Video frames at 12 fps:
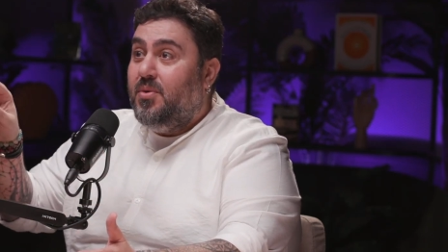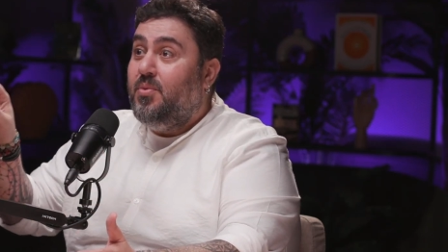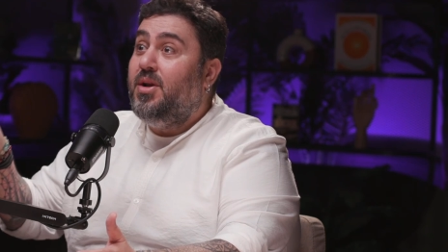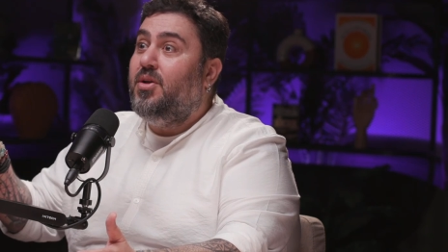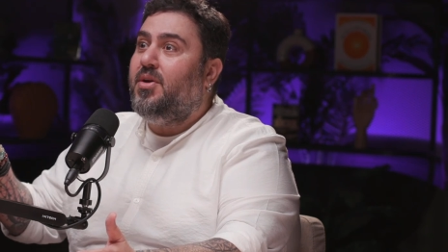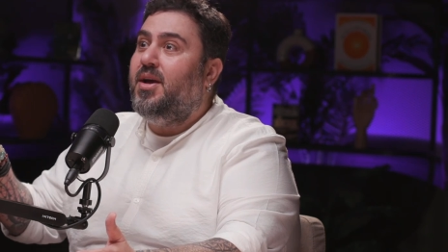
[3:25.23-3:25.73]

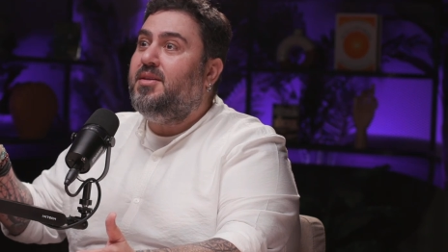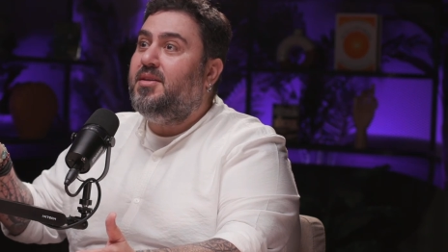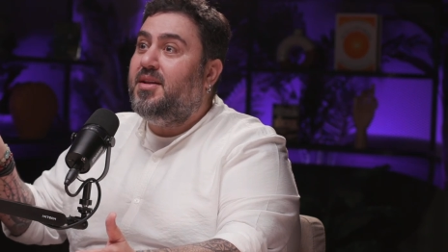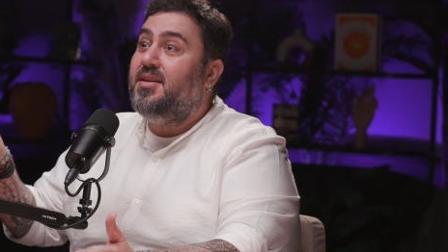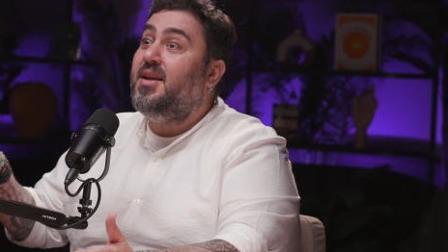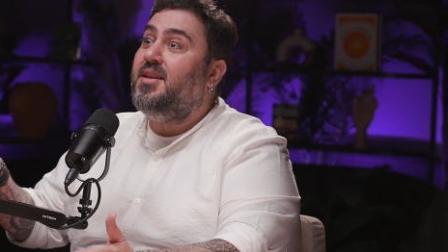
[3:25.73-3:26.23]
We
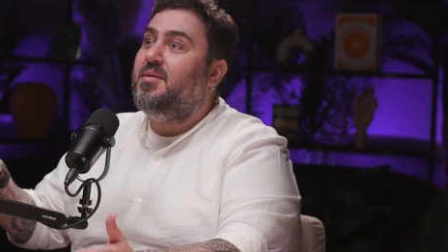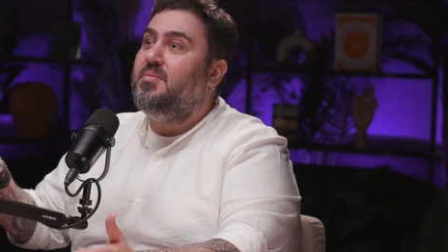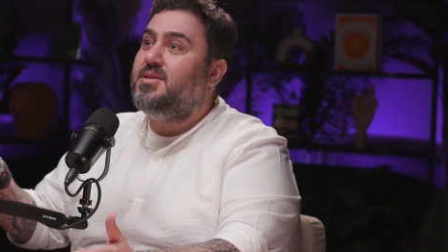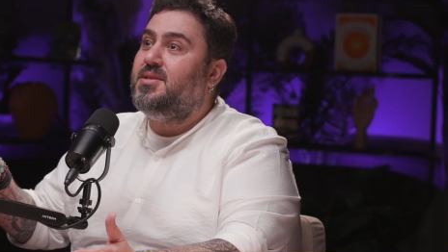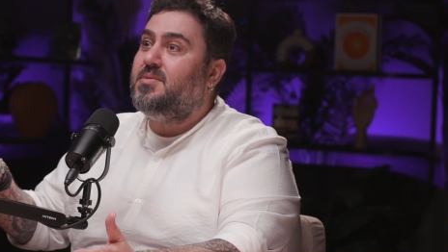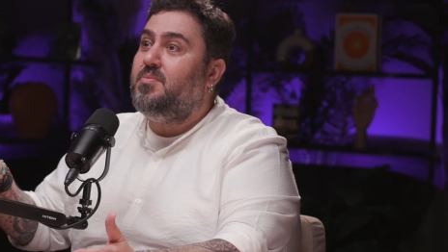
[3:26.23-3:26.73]
located it in the
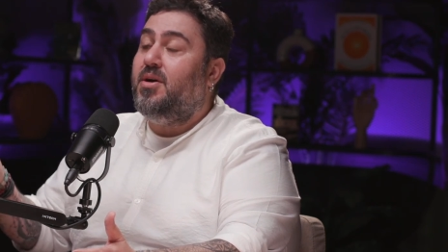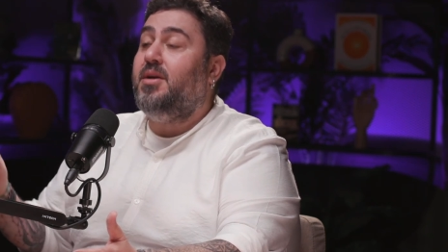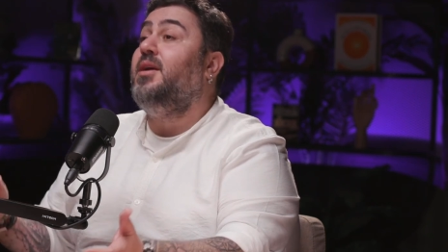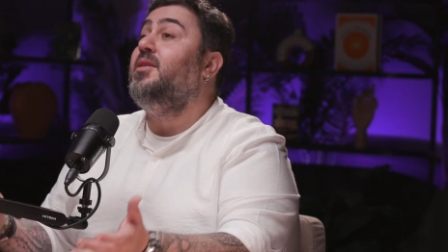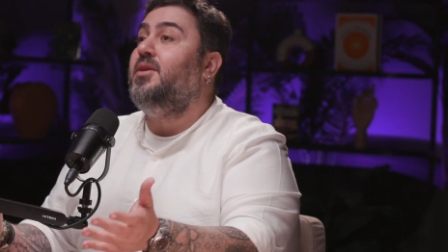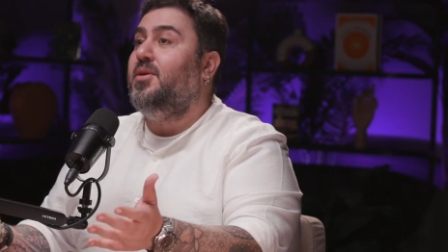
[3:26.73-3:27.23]
business
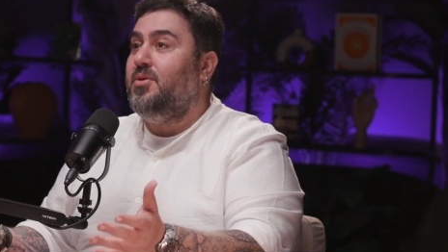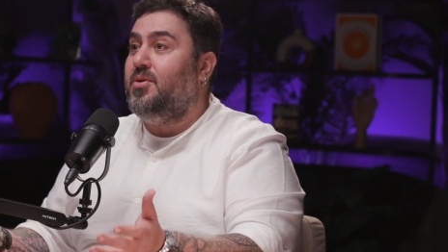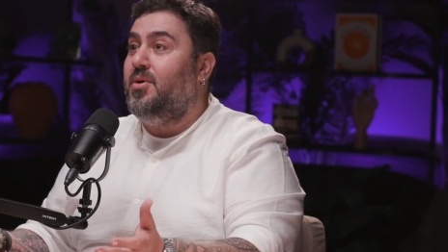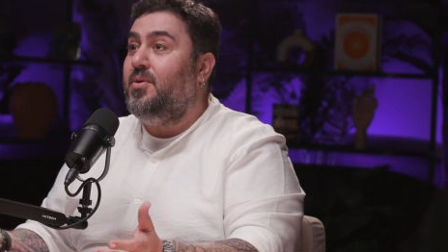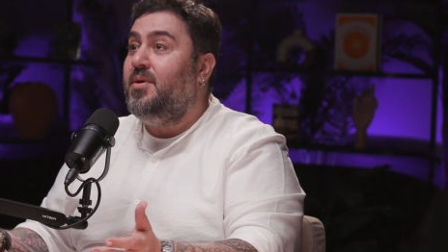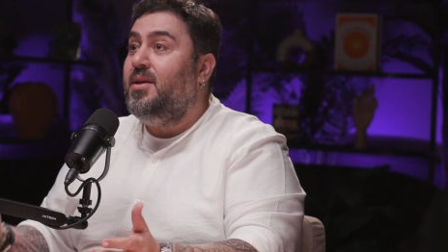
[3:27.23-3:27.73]
park, and there you
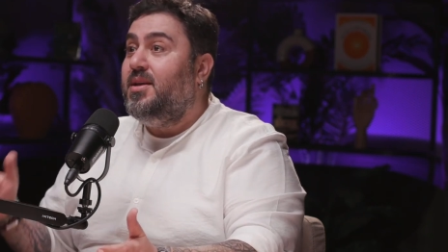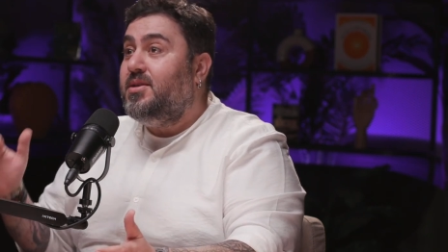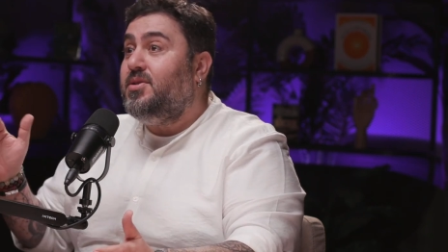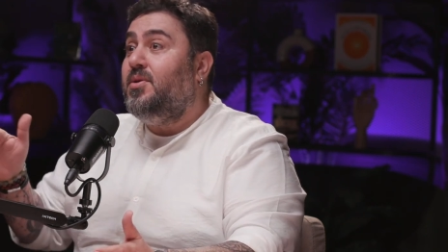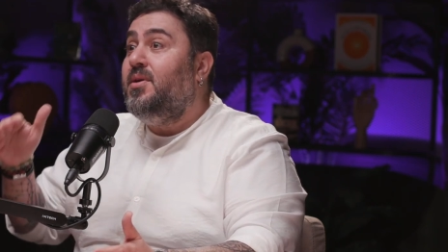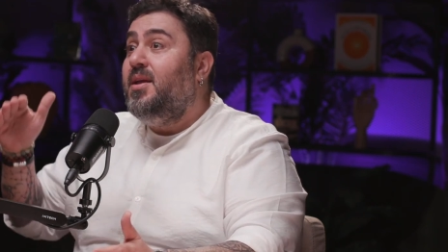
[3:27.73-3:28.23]
go.
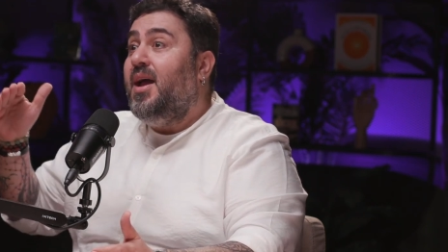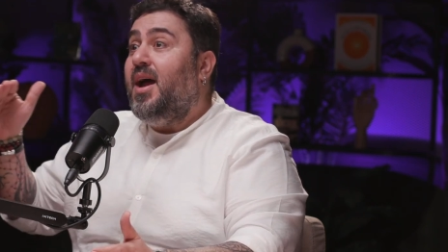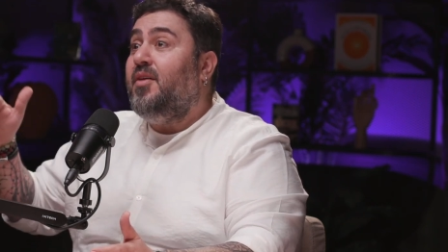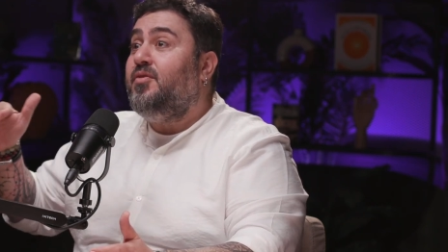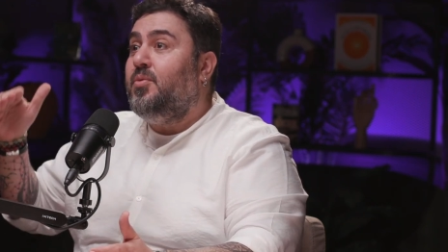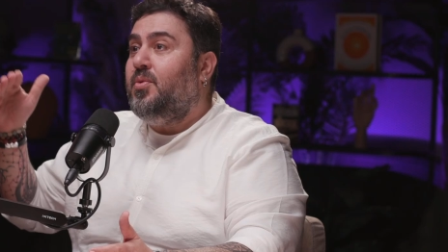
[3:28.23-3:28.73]
So
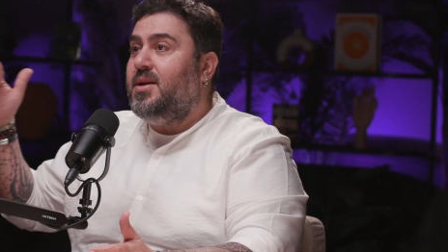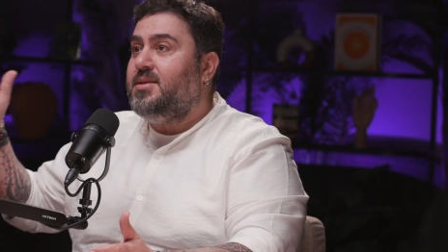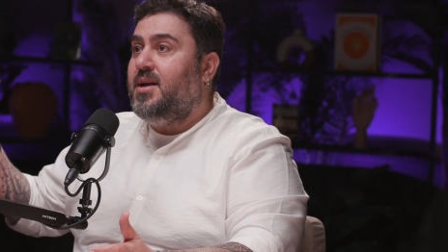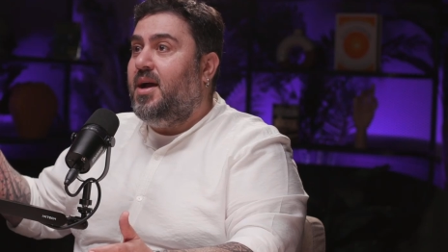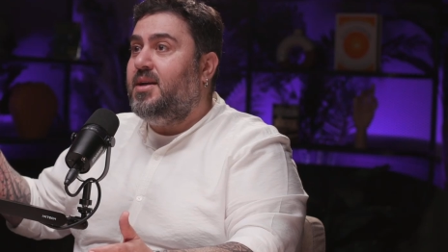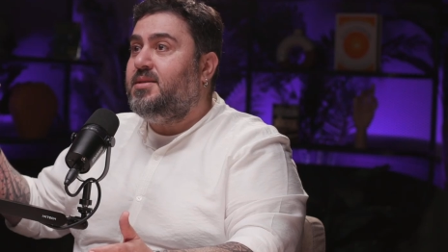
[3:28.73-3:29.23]
after Wise
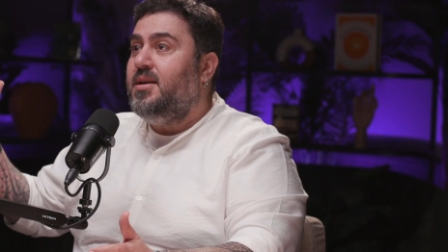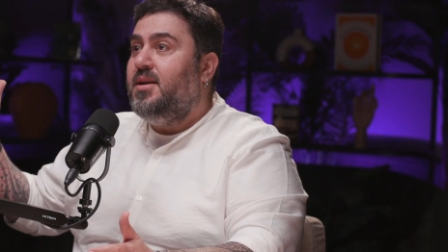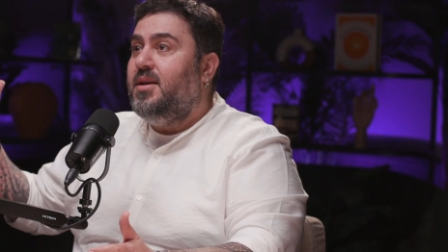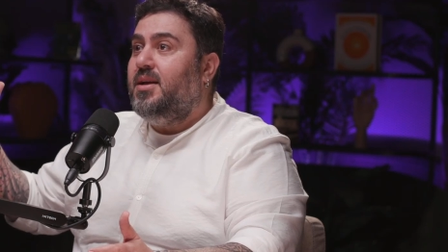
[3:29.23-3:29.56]
Guys,